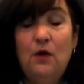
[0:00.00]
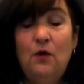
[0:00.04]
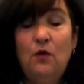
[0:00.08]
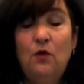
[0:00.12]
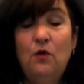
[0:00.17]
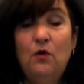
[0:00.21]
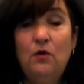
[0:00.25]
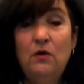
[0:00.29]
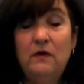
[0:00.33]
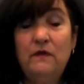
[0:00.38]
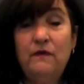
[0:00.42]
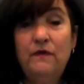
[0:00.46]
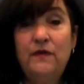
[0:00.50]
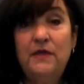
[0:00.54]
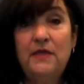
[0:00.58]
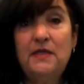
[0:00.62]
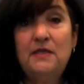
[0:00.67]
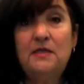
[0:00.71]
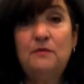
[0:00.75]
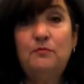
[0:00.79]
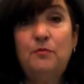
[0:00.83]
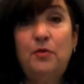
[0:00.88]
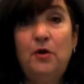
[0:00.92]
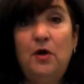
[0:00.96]
All of
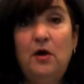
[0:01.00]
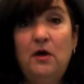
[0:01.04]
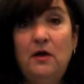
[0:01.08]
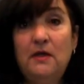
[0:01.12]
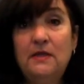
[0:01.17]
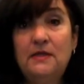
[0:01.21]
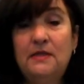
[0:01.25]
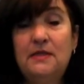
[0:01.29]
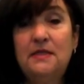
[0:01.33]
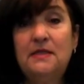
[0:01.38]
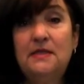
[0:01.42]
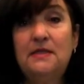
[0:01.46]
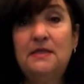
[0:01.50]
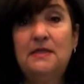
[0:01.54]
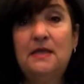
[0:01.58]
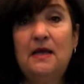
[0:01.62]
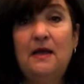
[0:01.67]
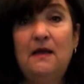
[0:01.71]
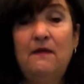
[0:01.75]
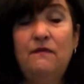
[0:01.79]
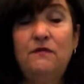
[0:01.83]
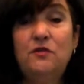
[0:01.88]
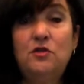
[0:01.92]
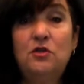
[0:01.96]
these parties
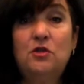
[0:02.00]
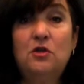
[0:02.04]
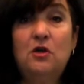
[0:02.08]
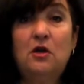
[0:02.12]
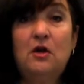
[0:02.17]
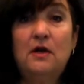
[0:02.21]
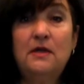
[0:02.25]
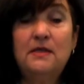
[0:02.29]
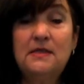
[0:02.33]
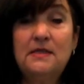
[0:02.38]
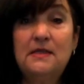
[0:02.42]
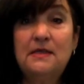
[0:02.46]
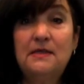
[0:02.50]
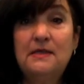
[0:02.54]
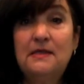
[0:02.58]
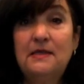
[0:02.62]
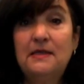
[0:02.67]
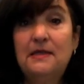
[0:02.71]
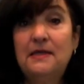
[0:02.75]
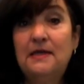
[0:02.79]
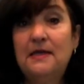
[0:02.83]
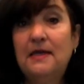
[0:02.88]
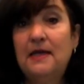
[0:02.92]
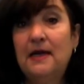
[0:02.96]
have to
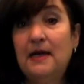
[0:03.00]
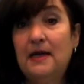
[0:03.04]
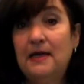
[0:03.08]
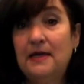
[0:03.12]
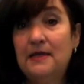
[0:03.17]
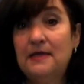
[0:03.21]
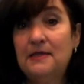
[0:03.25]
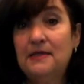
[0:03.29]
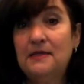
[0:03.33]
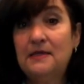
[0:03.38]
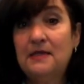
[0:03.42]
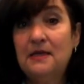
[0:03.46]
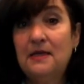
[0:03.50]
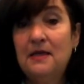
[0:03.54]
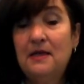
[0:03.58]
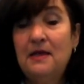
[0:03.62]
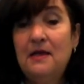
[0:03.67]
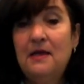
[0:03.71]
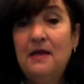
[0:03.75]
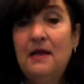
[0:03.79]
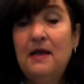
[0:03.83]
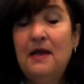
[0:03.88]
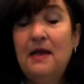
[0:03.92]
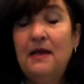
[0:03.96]
constantly liaise,
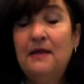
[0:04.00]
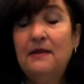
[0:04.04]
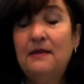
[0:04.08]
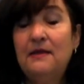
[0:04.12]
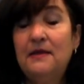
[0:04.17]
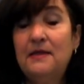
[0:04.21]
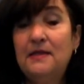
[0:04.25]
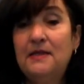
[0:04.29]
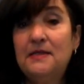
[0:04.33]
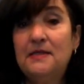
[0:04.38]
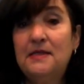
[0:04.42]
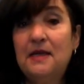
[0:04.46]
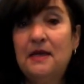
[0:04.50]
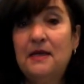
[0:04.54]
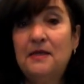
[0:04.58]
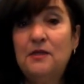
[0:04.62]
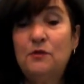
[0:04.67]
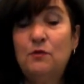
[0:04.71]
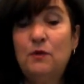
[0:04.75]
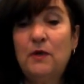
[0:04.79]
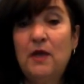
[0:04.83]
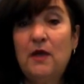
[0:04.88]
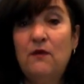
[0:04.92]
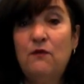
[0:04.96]
and these
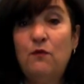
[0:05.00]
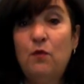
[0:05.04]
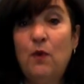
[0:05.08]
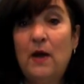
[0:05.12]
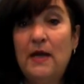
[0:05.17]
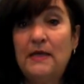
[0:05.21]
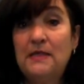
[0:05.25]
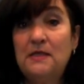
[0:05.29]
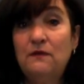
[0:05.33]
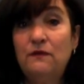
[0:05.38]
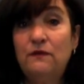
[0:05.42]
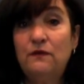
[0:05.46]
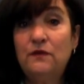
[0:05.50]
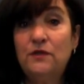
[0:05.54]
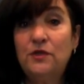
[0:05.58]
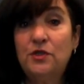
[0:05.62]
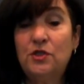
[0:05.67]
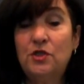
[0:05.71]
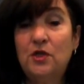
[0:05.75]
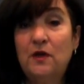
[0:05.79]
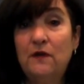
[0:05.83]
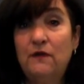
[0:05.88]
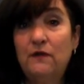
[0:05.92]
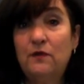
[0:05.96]
days we have wonderful
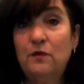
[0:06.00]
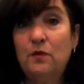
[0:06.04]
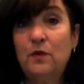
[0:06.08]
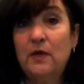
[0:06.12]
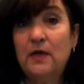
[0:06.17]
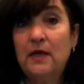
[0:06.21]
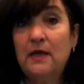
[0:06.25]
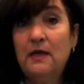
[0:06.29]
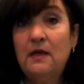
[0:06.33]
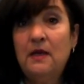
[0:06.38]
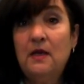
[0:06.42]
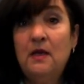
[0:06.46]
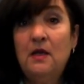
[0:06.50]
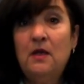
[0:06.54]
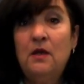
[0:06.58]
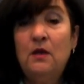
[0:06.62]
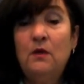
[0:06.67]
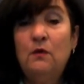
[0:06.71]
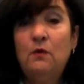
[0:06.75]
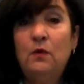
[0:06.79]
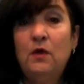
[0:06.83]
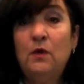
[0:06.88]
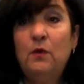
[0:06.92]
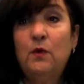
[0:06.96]
software
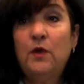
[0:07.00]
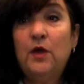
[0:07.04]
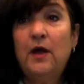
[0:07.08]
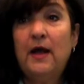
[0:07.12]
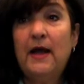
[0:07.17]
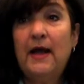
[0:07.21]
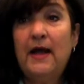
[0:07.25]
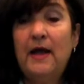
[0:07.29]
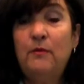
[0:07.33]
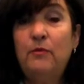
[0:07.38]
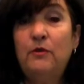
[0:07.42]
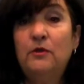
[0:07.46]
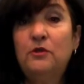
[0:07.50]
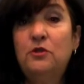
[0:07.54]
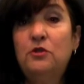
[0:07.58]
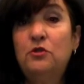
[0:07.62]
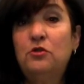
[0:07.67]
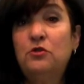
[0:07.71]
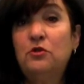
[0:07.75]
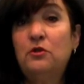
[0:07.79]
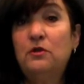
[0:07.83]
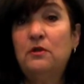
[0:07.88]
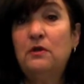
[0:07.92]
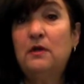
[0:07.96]
where we are able
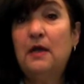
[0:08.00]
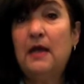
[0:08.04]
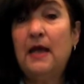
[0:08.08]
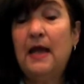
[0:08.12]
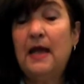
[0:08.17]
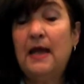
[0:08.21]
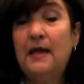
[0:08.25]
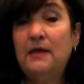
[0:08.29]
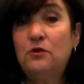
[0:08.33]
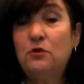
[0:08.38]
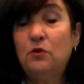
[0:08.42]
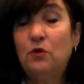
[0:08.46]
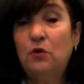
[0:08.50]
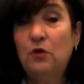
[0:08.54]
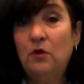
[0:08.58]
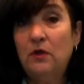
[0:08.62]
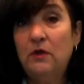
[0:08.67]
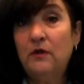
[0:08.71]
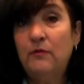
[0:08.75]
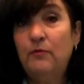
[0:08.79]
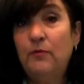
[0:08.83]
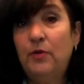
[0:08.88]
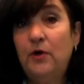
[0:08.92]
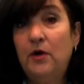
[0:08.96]
to add all
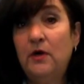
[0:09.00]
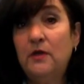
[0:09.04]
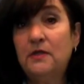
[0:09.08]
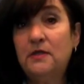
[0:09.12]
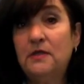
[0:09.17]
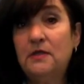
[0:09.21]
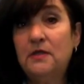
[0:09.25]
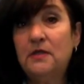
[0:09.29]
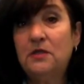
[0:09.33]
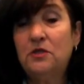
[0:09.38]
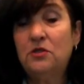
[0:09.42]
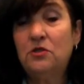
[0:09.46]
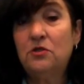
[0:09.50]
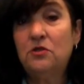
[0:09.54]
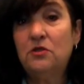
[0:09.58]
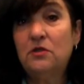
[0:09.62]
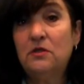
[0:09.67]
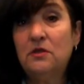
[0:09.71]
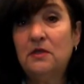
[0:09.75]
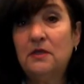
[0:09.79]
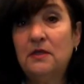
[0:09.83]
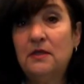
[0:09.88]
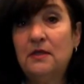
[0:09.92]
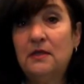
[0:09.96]
the parties to
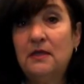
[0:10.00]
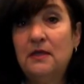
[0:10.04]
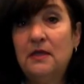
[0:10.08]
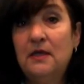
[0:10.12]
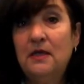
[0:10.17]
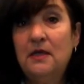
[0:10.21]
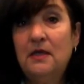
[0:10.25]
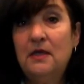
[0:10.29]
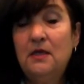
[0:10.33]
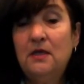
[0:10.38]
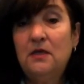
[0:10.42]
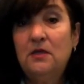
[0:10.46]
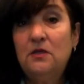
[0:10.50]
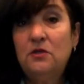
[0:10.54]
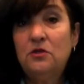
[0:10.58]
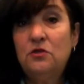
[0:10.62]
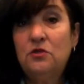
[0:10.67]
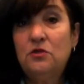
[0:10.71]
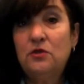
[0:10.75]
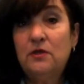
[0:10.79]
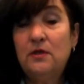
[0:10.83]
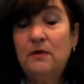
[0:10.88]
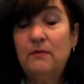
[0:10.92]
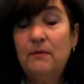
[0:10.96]

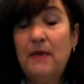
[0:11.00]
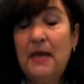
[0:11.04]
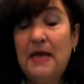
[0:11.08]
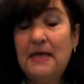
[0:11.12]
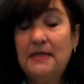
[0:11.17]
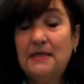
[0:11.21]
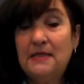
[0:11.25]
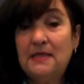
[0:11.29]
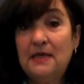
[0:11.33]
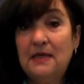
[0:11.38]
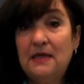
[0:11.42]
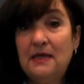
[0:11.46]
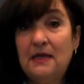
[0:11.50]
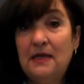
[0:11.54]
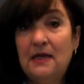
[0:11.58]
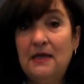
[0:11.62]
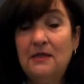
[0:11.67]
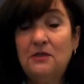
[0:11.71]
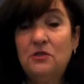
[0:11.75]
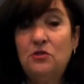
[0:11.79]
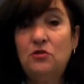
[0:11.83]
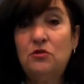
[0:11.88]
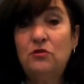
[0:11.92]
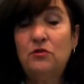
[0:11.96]
the matter
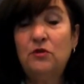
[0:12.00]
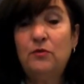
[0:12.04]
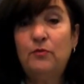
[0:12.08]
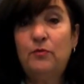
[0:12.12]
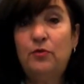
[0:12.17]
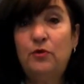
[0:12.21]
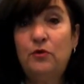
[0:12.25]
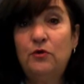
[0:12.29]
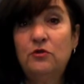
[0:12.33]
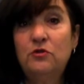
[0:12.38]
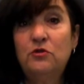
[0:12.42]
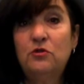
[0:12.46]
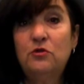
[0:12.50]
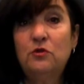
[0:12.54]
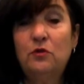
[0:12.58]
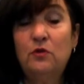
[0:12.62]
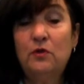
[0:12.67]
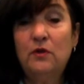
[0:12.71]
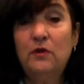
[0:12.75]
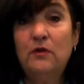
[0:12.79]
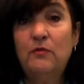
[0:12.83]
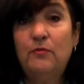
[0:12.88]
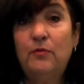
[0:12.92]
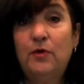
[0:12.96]
and to report to
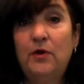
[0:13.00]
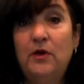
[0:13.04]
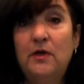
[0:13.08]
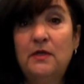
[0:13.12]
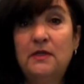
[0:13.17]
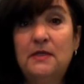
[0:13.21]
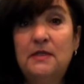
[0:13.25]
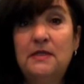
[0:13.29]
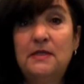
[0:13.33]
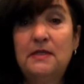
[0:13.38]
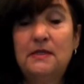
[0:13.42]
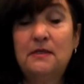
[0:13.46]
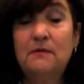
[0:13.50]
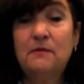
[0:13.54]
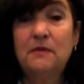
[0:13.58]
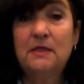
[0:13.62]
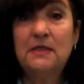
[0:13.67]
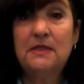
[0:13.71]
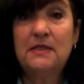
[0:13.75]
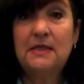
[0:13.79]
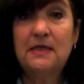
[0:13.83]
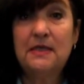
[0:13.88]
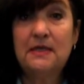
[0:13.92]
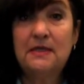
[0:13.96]
all the parties
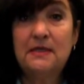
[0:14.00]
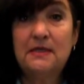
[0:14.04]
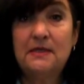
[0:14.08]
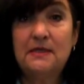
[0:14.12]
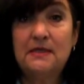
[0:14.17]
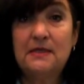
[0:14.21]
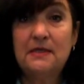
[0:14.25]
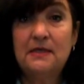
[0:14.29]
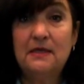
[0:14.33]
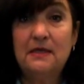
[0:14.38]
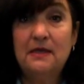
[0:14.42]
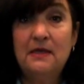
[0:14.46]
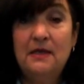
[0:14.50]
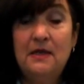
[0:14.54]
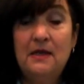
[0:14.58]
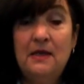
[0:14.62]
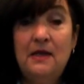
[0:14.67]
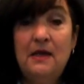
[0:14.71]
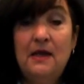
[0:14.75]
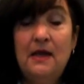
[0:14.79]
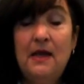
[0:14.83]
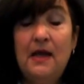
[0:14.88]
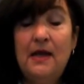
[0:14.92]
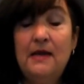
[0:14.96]
simultaneously.
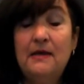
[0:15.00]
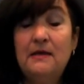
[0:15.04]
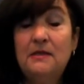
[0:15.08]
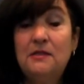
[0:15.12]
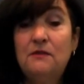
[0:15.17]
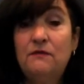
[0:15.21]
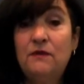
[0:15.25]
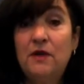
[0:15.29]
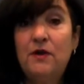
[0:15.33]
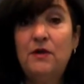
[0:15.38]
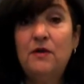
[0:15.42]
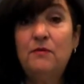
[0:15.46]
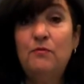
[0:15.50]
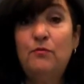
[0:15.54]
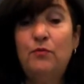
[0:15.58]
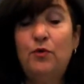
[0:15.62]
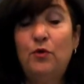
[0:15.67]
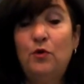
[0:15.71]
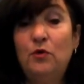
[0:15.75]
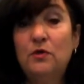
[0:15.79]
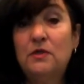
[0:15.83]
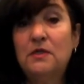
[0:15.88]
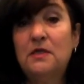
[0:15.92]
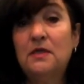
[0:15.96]
And it's very
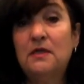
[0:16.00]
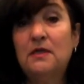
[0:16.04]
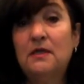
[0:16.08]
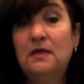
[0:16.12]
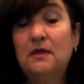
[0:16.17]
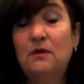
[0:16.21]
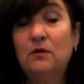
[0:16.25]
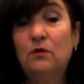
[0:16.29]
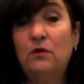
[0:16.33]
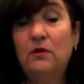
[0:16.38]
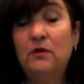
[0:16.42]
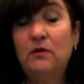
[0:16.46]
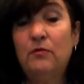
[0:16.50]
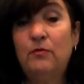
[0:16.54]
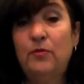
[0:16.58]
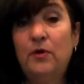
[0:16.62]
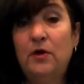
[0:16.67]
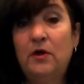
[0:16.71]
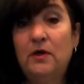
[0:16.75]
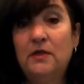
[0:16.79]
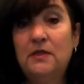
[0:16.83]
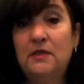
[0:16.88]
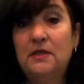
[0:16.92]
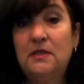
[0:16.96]
important that all the
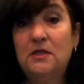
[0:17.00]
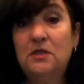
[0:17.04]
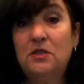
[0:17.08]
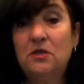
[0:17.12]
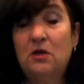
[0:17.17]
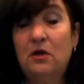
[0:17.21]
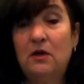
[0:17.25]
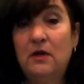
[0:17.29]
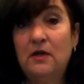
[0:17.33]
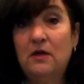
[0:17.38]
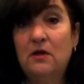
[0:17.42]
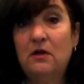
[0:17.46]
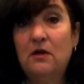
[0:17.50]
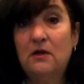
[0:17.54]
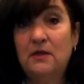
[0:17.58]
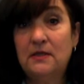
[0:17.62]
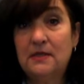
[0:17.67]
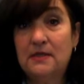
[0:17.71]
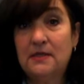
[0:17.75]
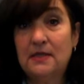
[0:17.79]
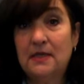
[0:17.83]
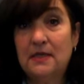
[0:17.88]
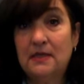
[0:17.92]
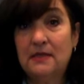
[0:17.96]
parties are in
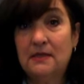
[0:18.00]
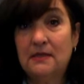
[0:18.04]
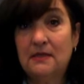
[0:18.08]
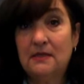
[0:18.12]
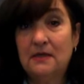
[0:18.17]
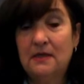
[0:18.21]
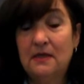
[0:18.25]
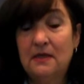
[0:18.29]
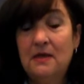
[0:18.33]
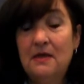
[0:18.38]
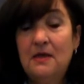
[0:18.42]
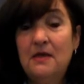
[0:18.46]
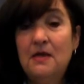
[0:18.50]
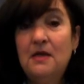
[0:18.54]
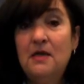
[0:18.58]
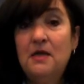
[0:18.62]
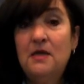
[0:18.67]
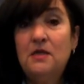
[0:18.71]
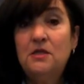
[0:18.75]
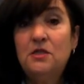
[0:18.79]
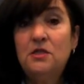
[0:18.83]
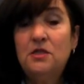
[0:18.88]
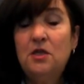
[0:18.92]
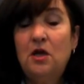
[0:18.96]
contact.
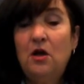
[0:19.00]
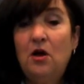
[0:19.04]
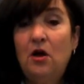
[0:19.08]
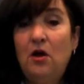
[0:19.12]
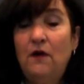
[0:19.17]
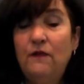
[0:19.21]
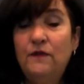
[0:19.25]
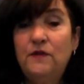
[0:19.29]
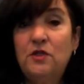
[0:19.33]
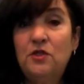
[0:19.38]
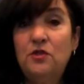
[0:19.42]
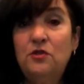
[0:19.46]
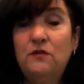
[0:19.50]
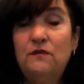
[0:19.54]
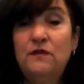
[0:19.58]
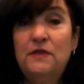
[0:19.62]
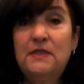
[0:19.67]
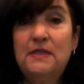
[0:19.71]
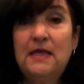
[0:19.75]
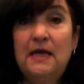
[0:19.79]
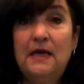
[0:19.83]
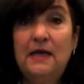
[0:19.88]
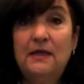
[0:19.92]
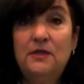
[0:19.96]
So after you've
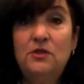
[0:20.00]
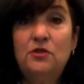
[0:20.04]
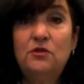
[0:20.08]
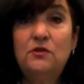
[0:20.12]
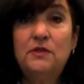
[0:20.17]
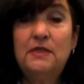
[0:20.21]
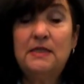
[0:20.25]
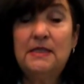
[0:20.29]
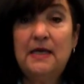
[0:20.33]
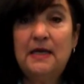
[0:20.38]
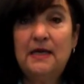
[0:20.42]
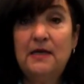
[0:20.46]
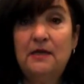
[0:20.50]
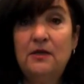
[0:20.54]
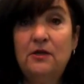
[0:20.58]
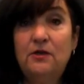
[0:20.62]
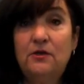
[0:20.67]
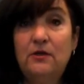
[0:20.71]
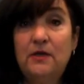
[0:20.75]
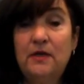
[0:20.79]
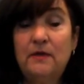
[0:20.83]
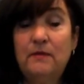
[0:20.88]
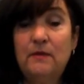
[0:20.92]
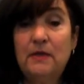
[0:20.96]
signed your sale
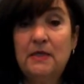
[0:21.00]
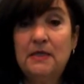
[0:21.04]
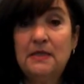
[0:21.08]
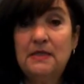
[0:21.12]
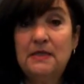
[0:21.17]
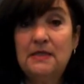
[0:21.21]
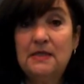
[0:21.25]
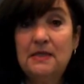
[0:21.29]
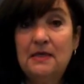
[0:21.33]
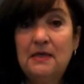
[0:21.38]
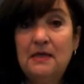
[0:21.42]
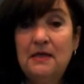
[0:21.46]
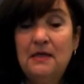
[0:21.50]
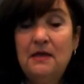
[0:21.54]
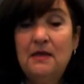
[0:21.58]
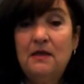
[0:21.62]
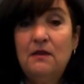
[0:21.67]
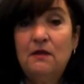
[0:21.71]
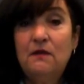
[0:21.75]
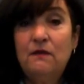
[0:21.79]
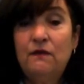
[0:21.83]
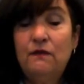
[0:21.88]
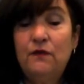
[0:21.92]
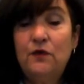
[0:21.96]
agreement,
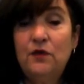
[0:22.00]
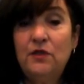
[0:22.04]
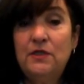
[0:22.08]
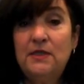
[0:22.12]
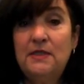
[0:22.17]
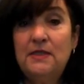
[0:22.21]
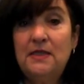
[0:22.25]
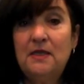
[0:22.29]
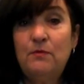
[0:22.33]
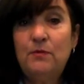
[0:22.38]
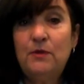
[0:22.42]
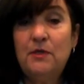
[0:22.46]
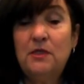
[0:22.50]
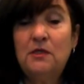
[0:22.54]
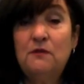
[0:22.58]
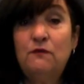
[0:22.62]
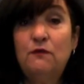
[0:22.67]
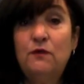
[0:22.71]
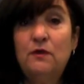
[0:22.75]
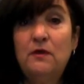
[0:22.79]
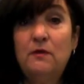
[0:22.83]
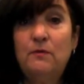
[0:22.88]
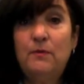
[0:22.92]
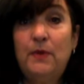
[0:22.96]
the first step is
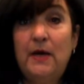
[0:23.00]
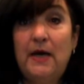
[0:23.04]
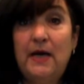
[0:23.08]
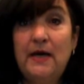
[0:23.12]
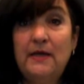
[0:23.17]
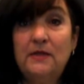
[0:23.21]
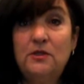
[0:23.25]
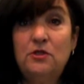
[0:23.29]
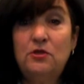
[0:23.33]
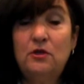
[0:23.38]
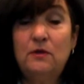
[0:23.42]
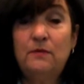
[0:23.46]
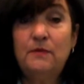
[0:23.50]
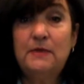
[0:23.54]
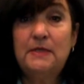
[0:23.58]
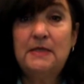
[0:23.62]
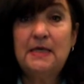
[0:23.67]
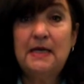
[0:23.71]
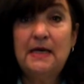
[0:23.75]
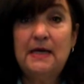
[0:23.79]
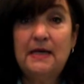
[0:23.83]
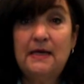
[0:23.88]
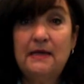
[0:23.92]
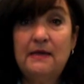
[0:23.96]
for the buyer to
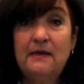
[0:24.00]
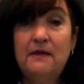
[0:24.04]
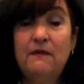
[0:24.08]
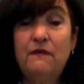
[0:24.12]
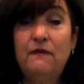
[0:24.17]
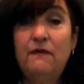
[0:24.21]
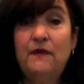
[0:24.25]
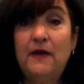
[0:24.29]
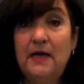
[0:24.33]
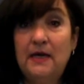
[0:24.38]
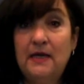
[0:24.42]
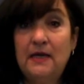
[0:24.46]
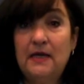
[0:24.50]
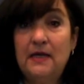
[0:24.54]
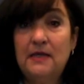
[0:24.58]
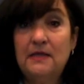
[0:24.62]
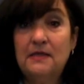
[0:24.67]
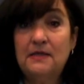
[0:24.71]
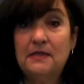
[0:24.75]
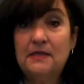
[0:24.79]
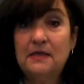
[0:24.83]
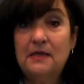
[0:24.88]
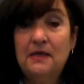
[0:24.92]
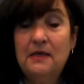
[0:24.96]
obtain the
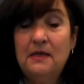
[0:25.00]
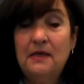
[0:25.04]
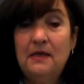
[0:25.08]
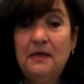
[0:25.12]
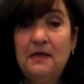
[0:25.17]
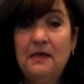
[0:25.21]
finance.